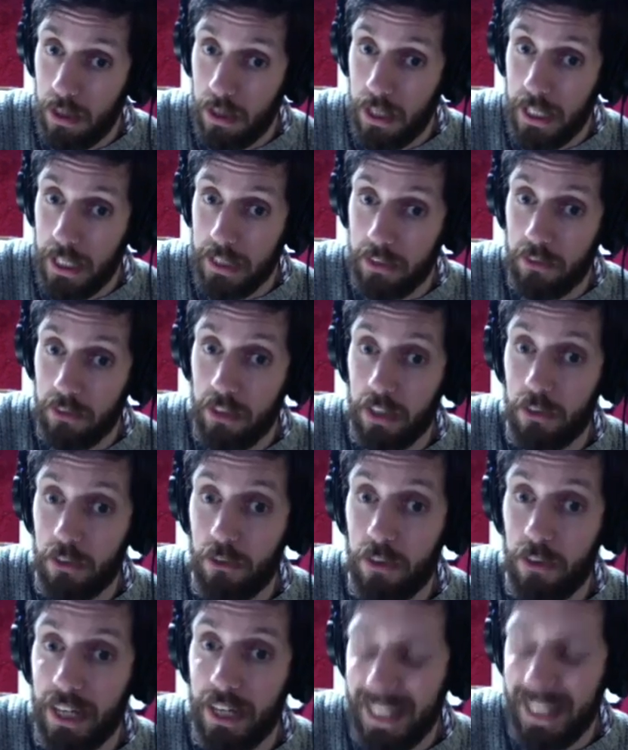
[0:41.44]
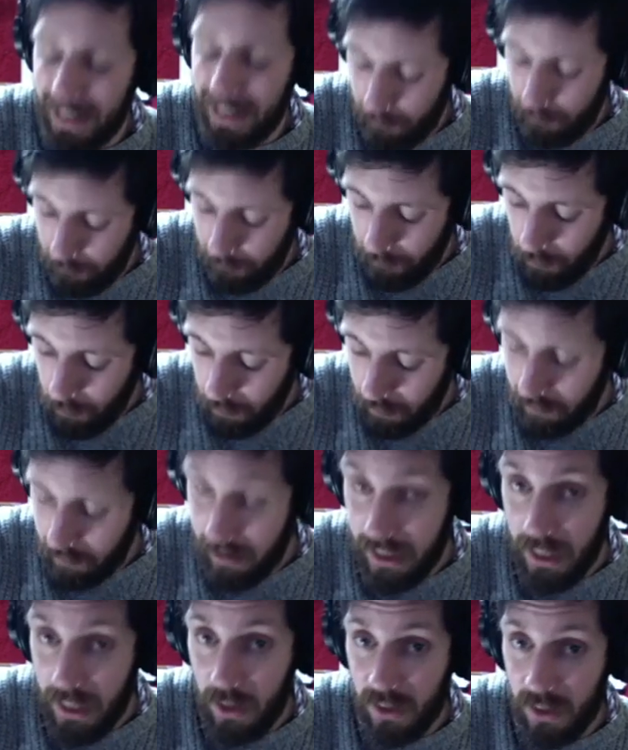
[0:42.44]
hitting the 6th string and then
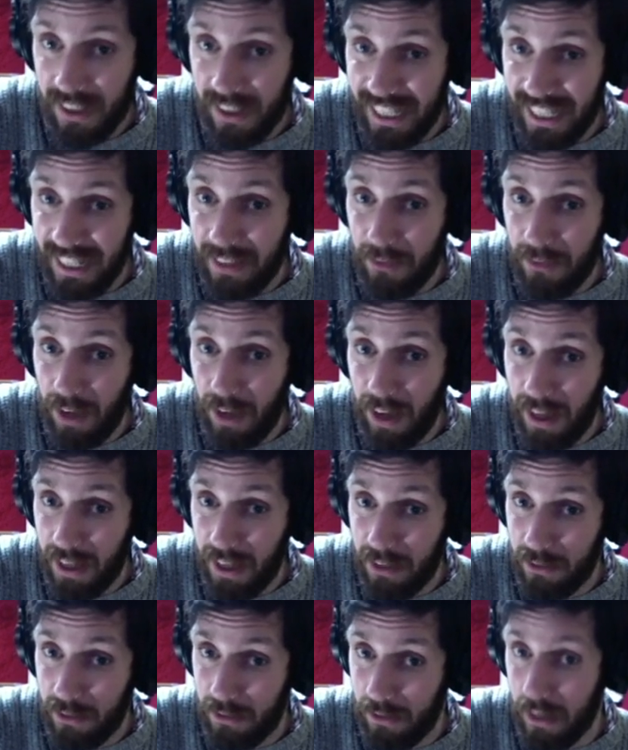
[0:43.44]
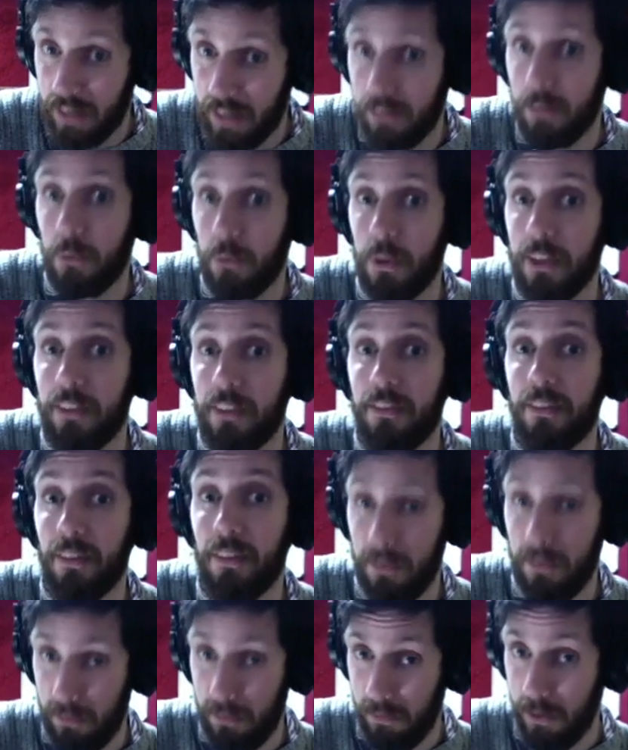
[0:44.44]
focusing on the kind of higher strings, the ones
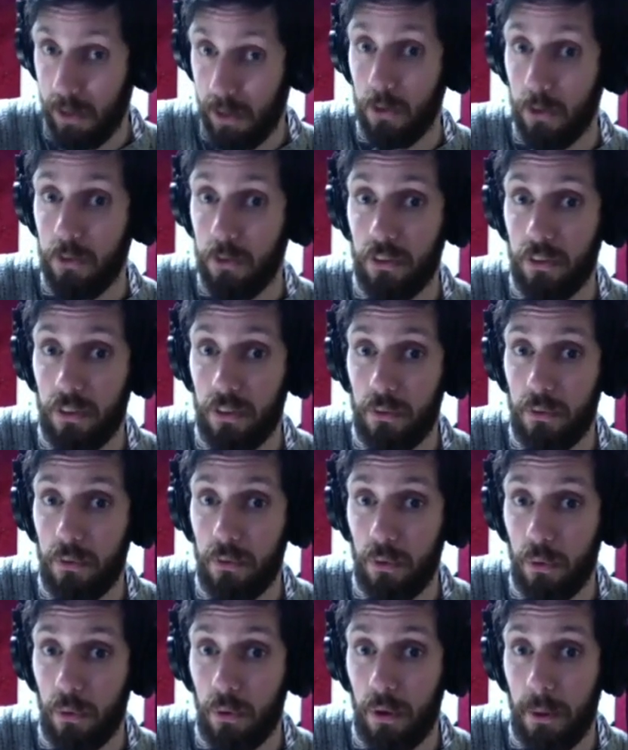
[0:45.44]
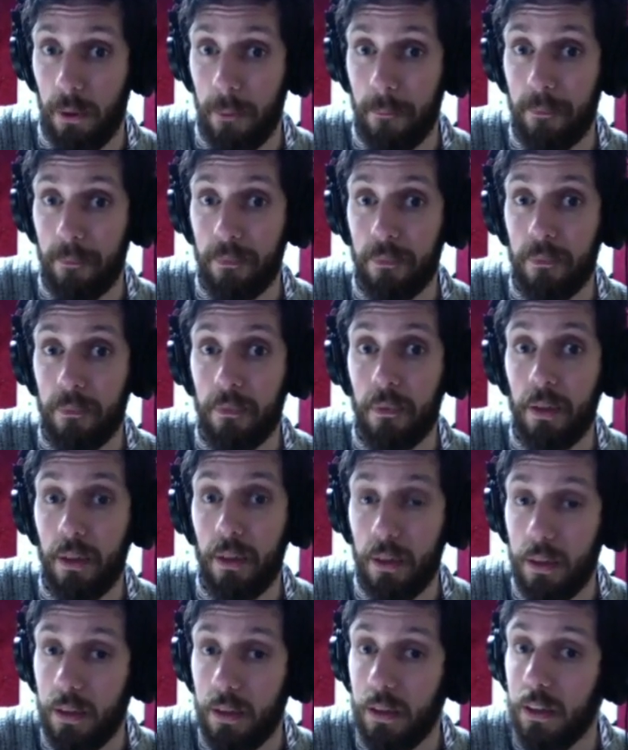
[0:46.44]
closer to the floor. 2
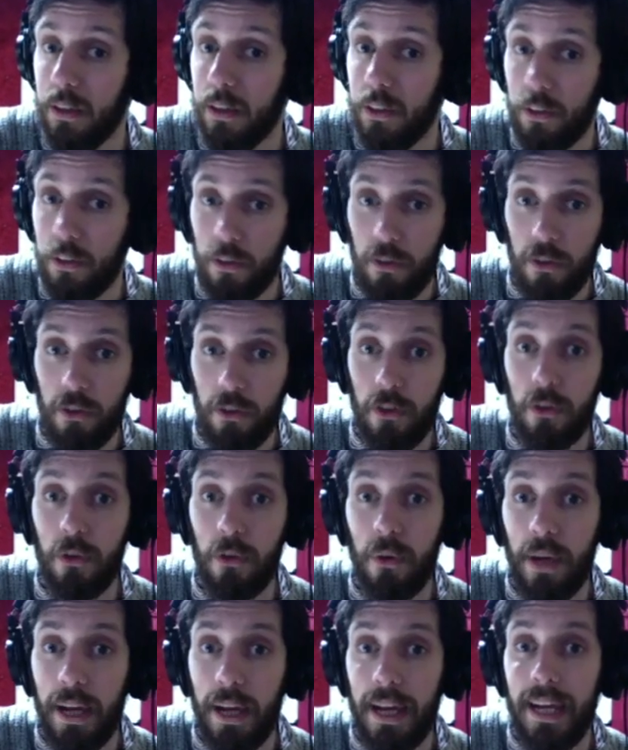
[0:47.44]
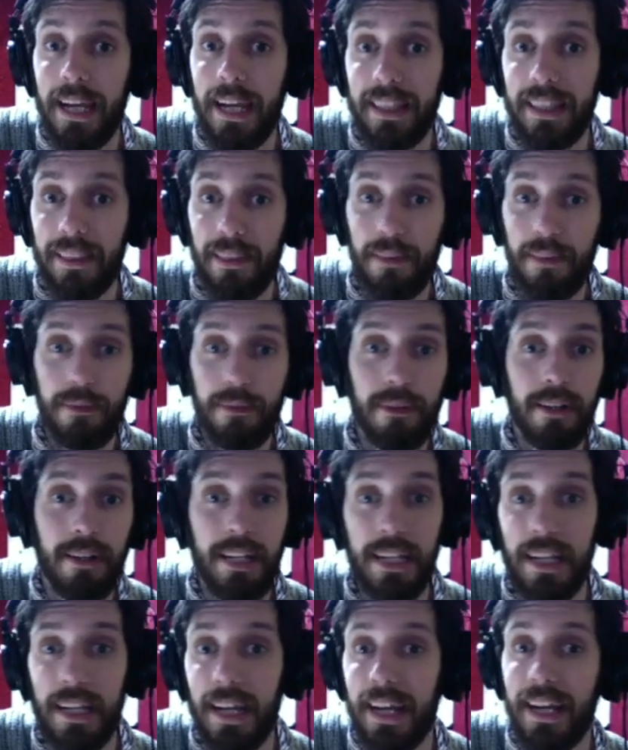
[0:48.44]
and 3
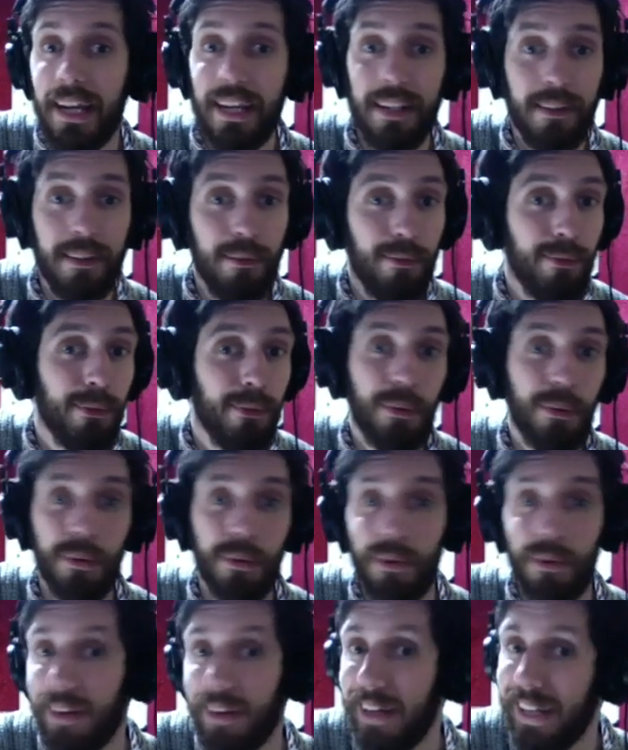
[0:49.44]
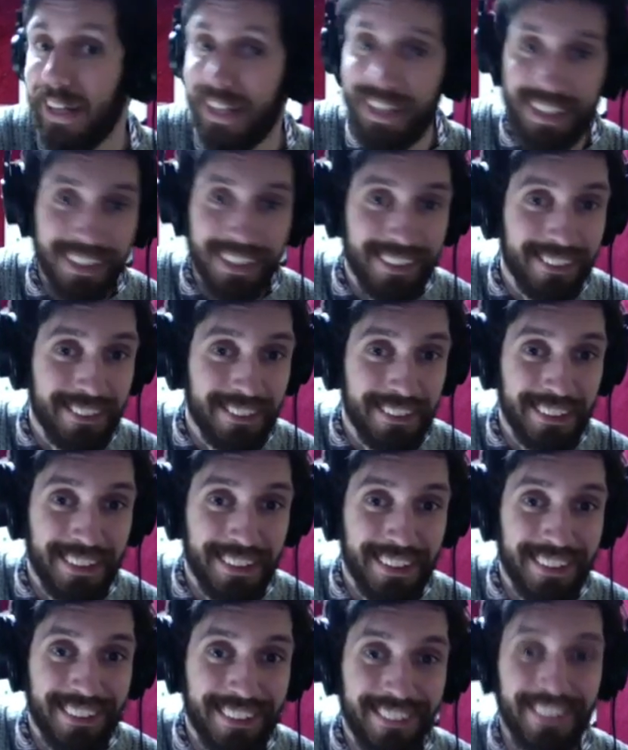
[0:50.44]
and 4
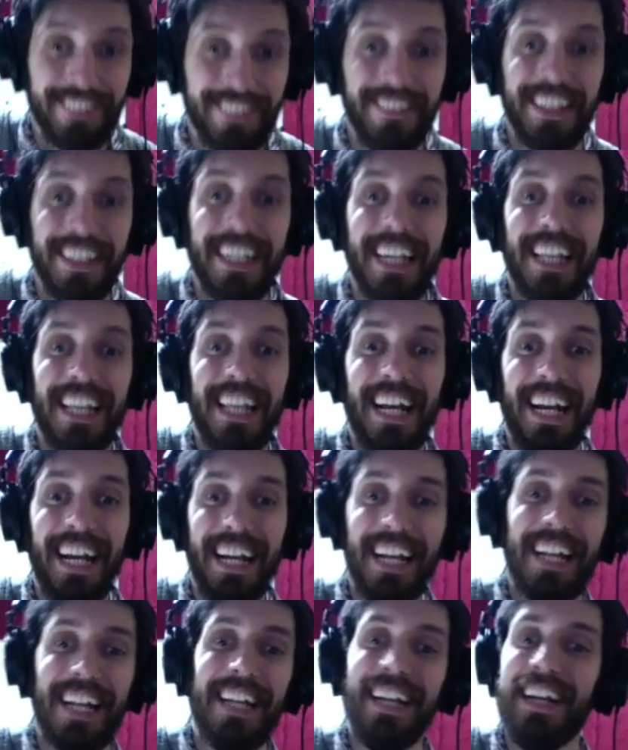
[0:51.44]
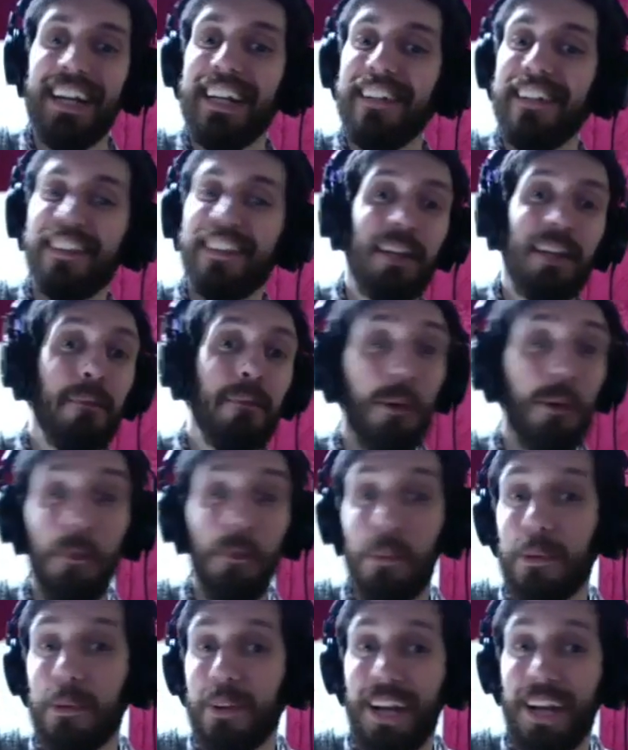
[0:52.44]
and. So you want to get that kind of nice kind of
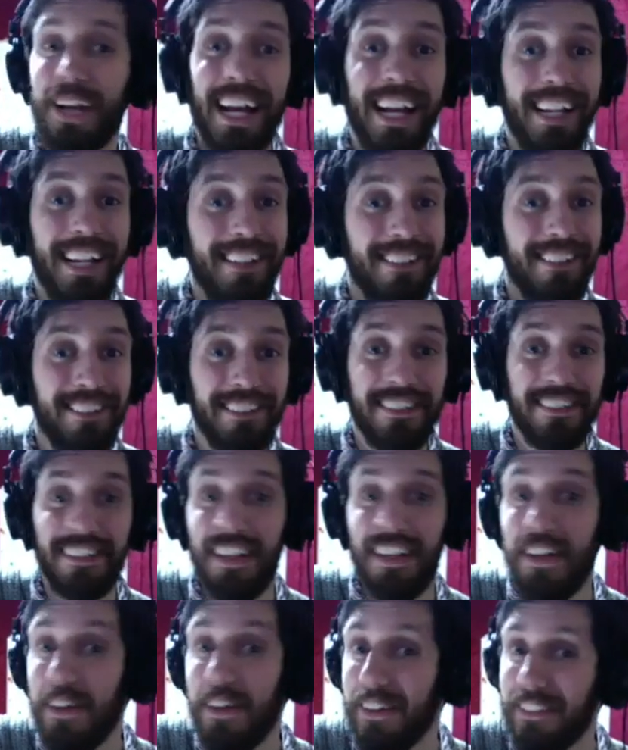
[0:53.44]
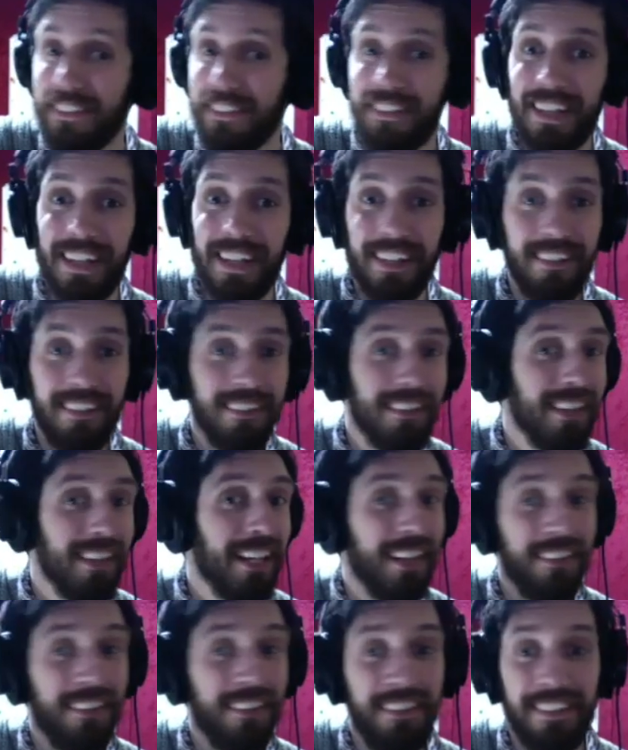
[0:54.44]
movement in your hand. You're just down,
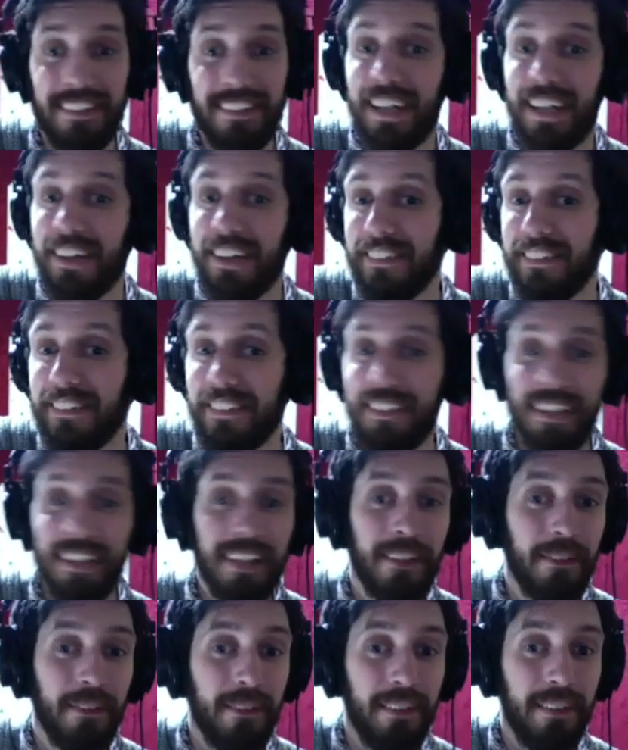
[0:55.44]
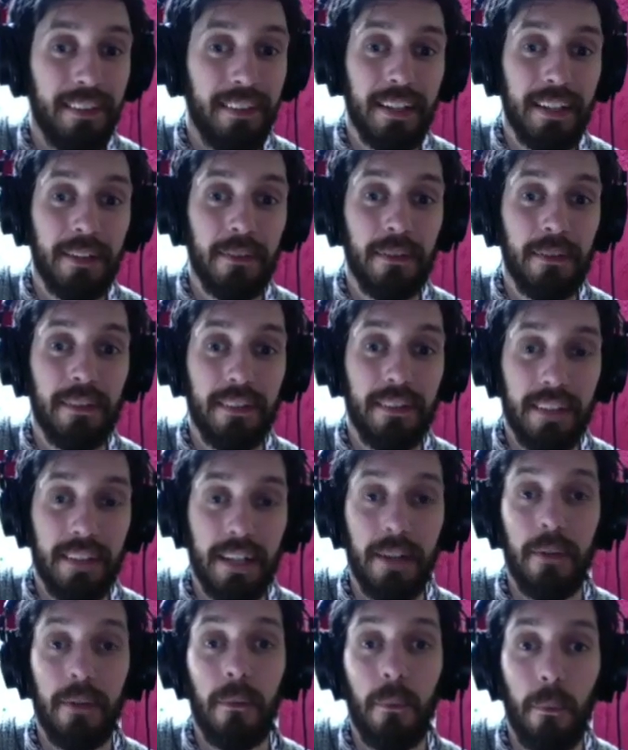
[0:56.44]
down, down, down, down,
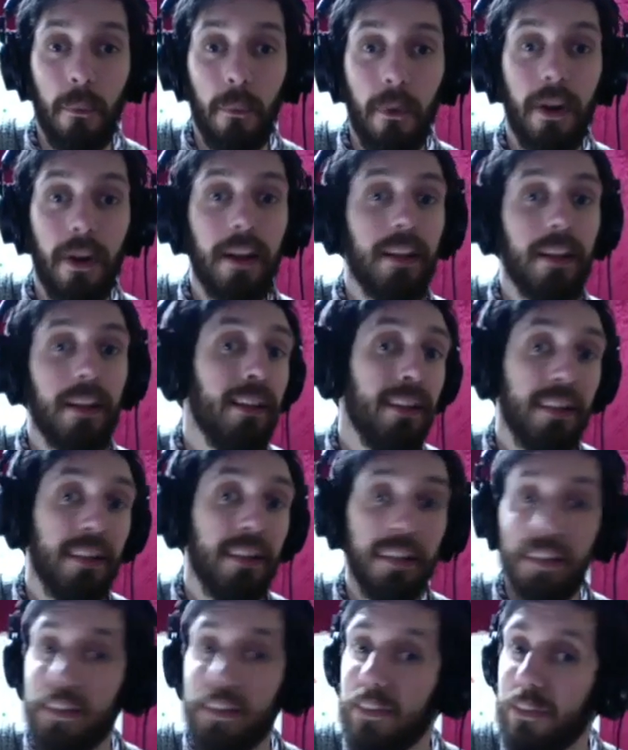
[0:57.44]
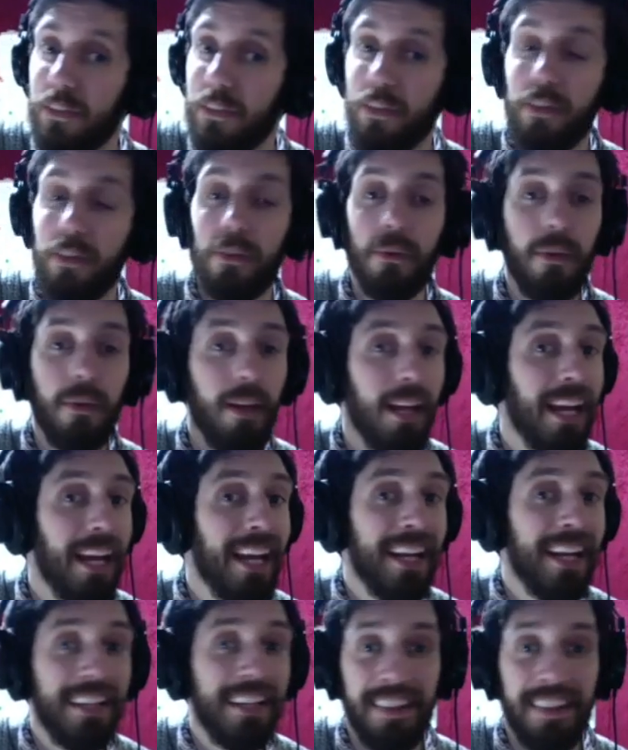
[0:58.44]
down. 1, 2
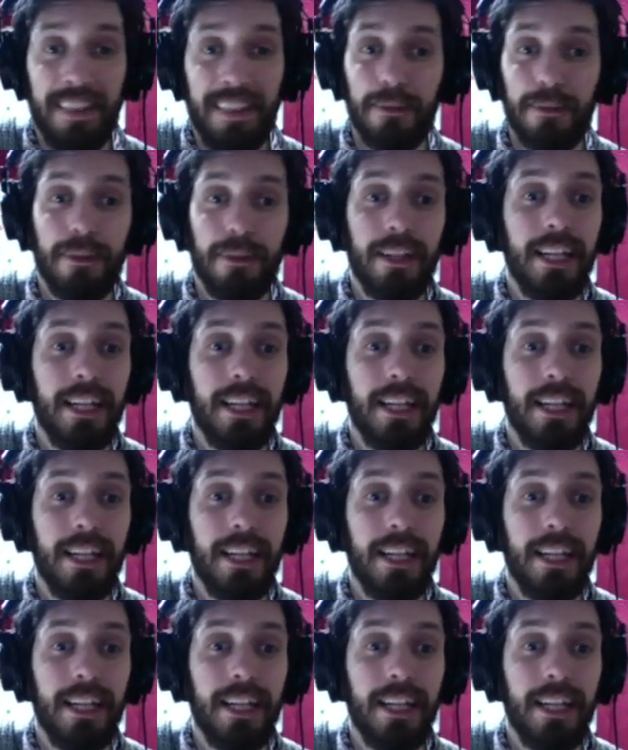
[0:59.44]
and 3